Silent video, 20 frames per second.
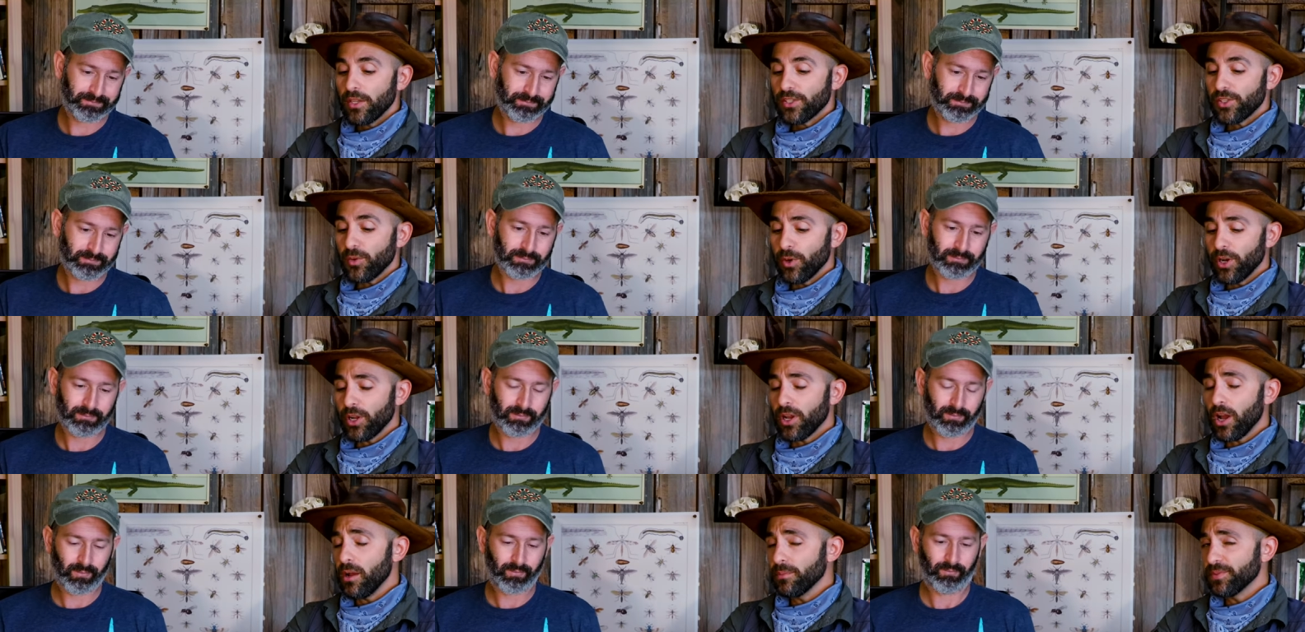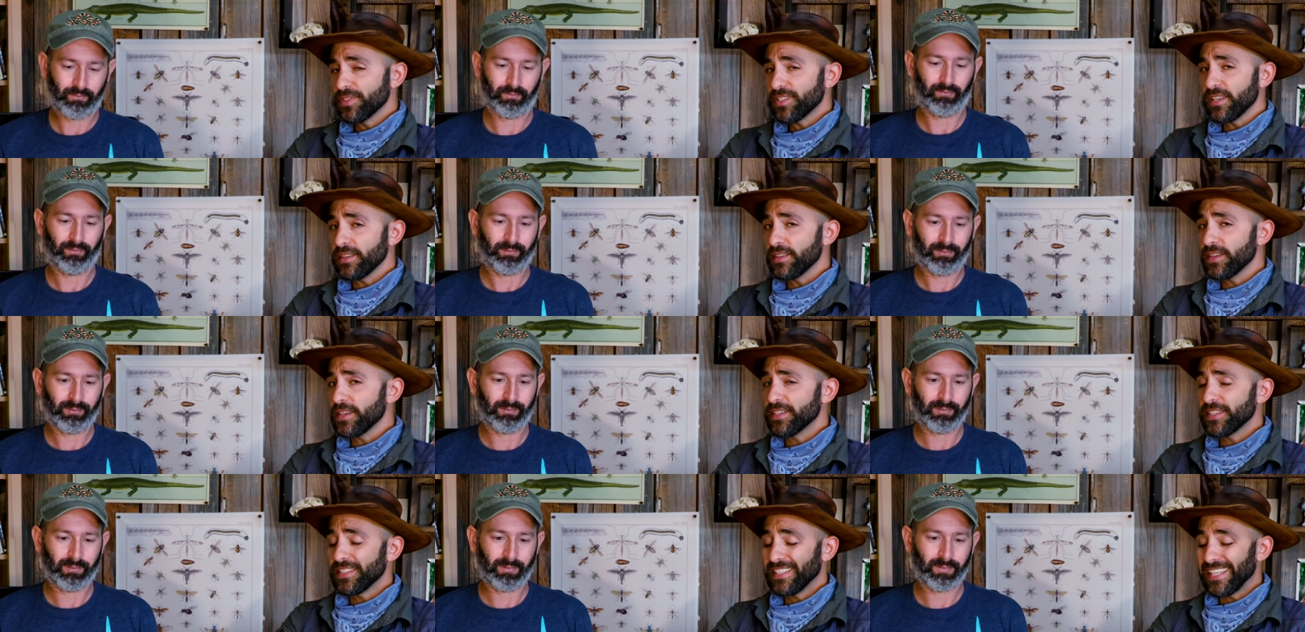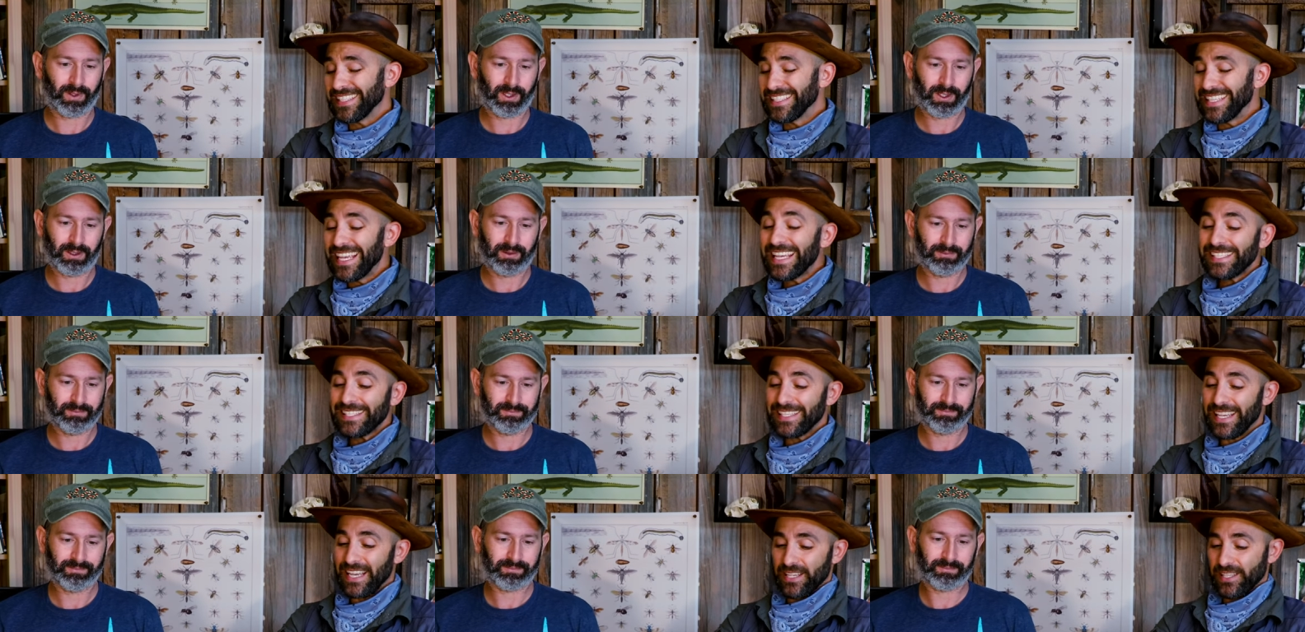Speaker 1: So when it comes to the
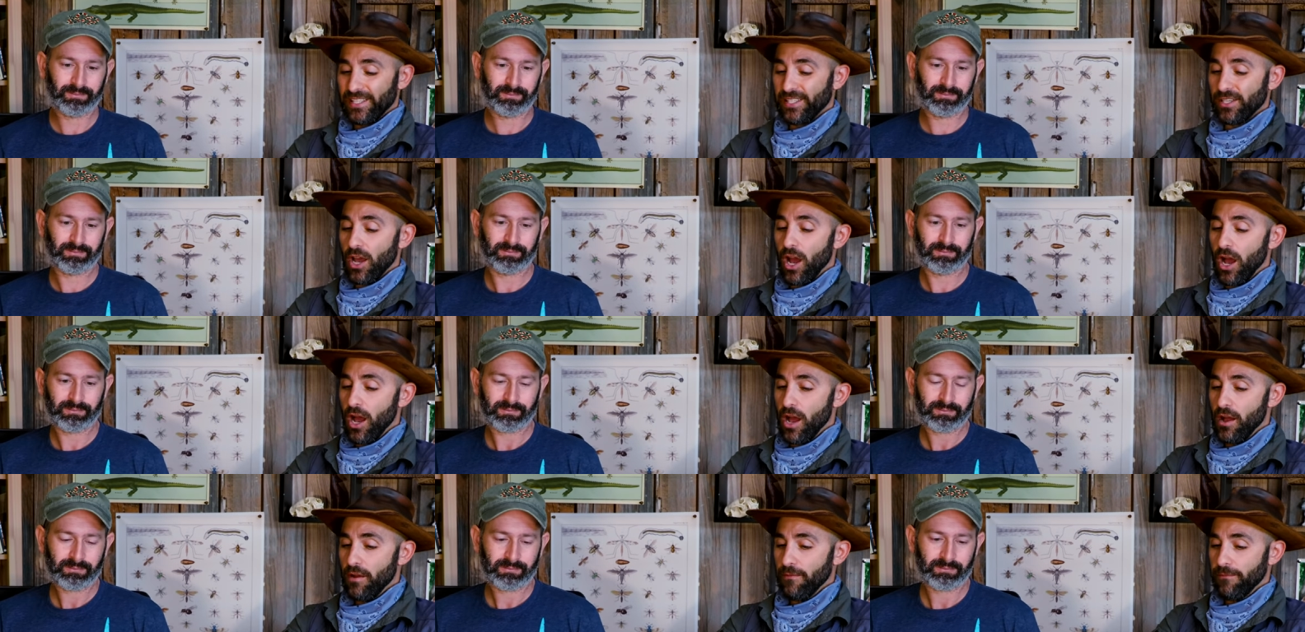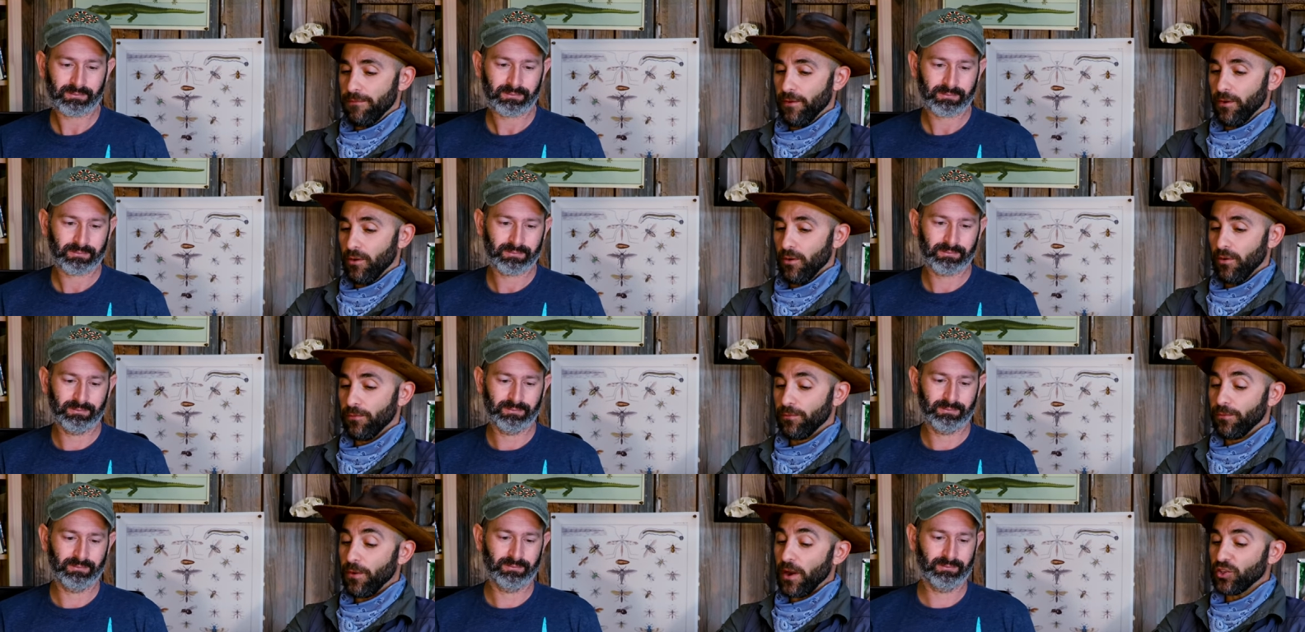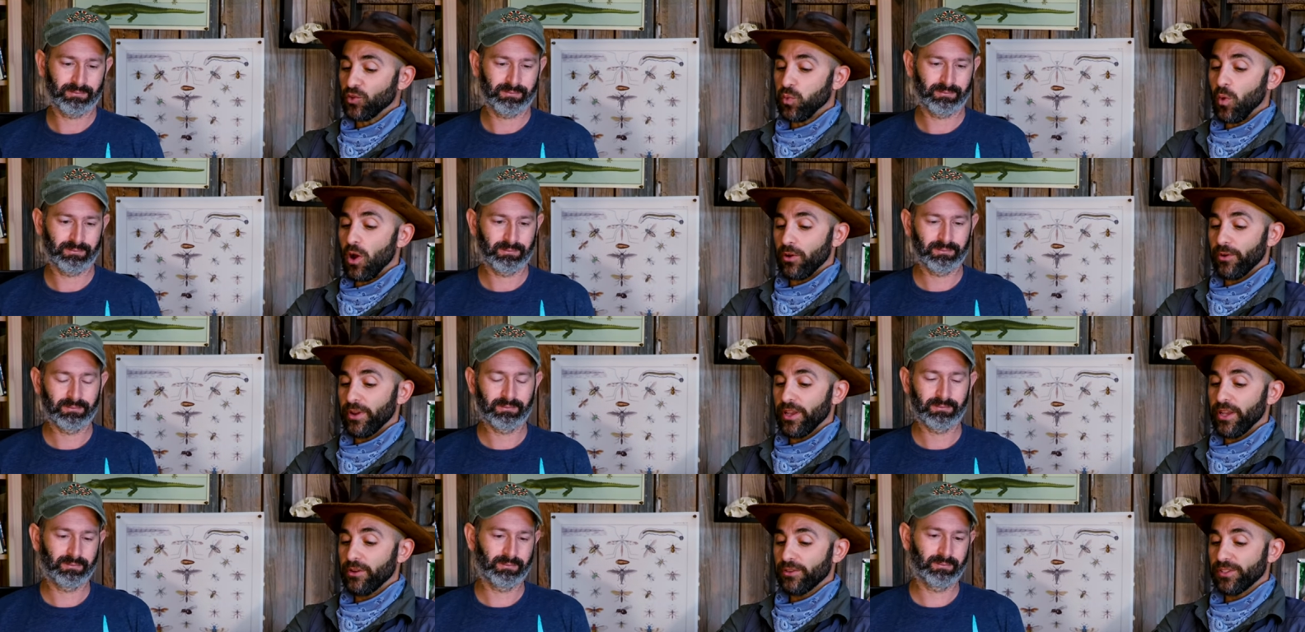statistics of freshwater
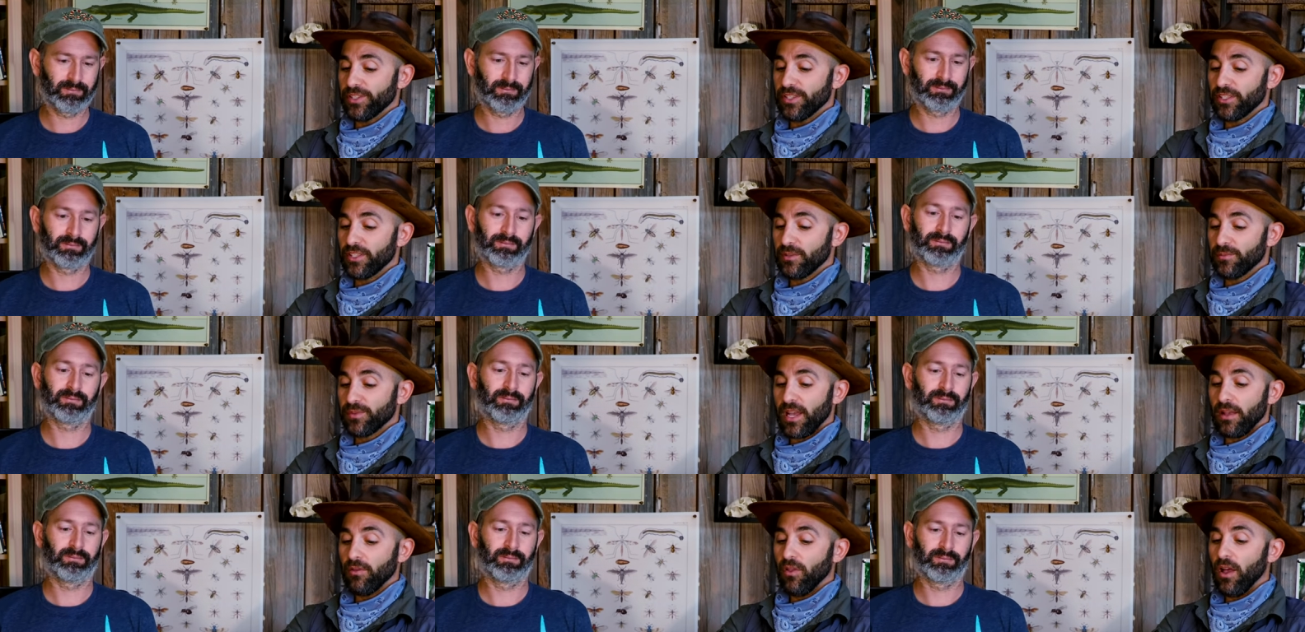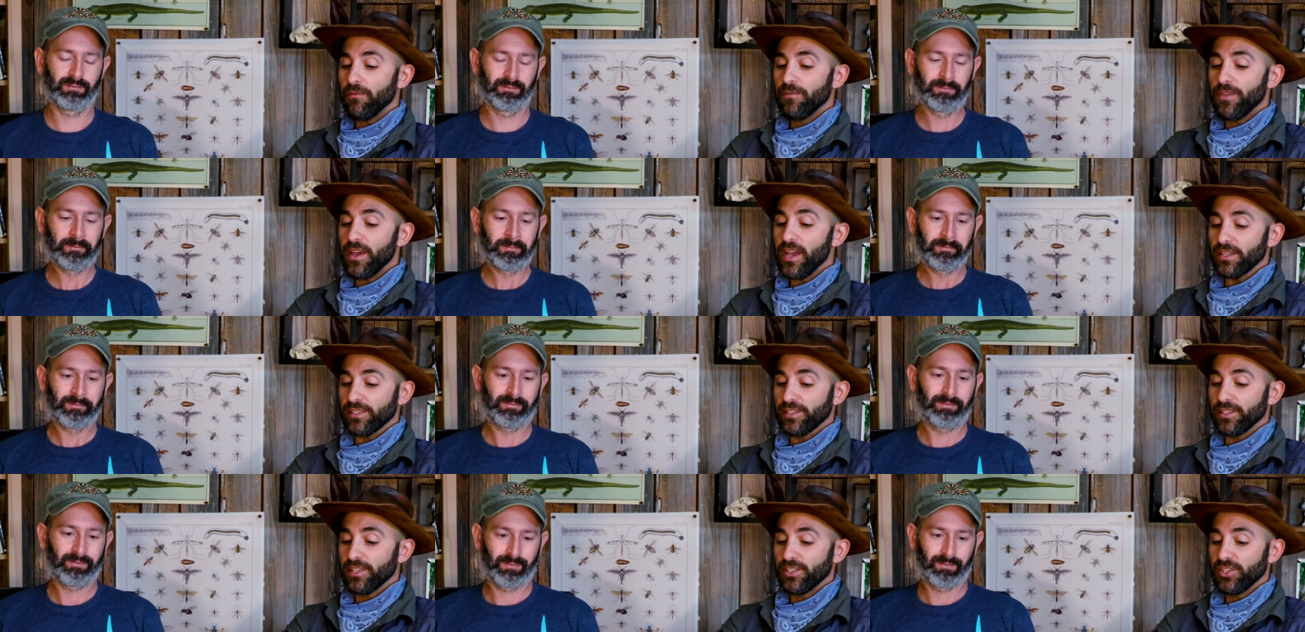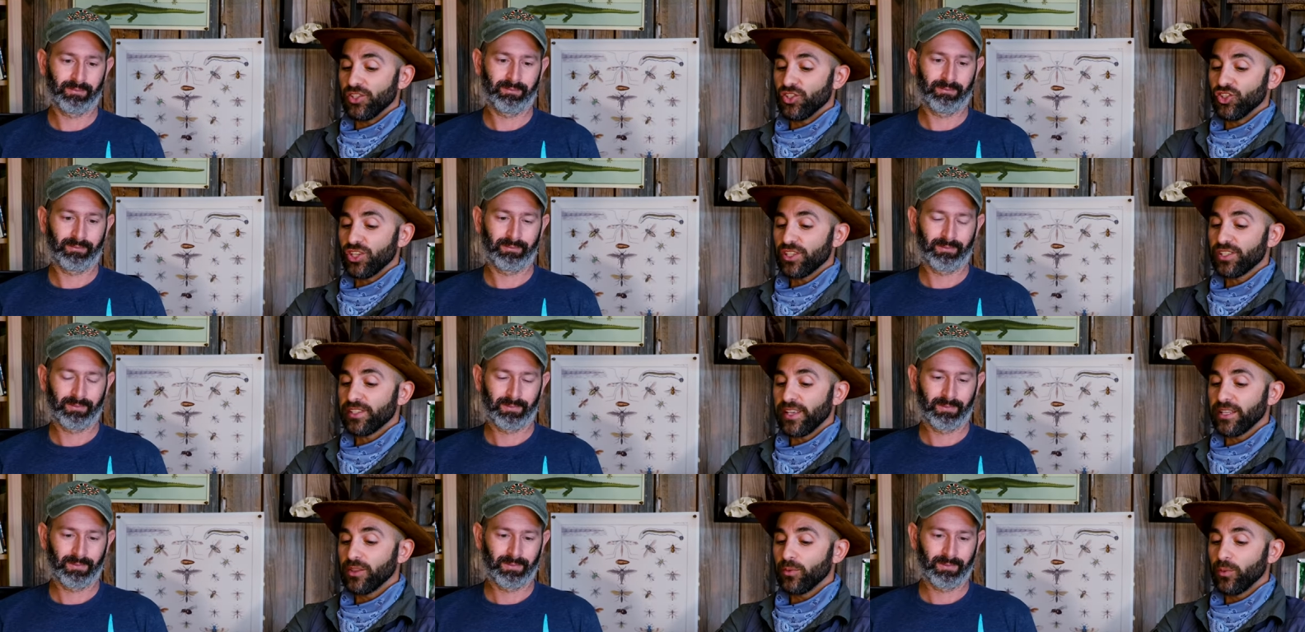ecosystems, I love this. This is just
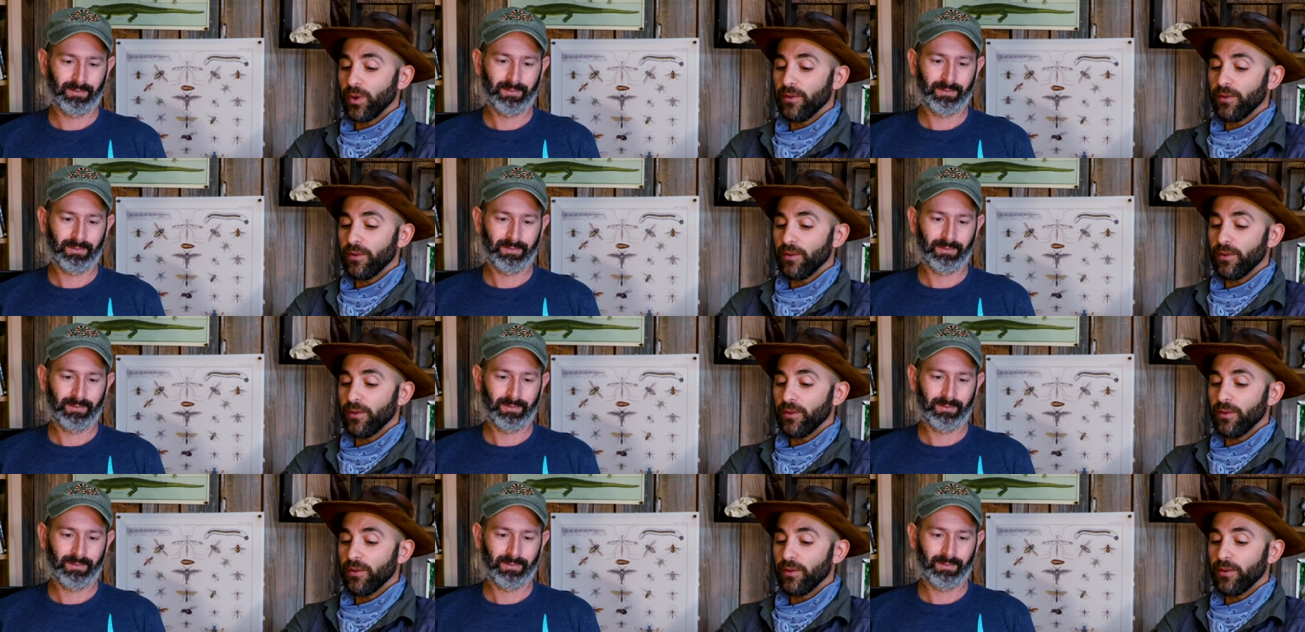like the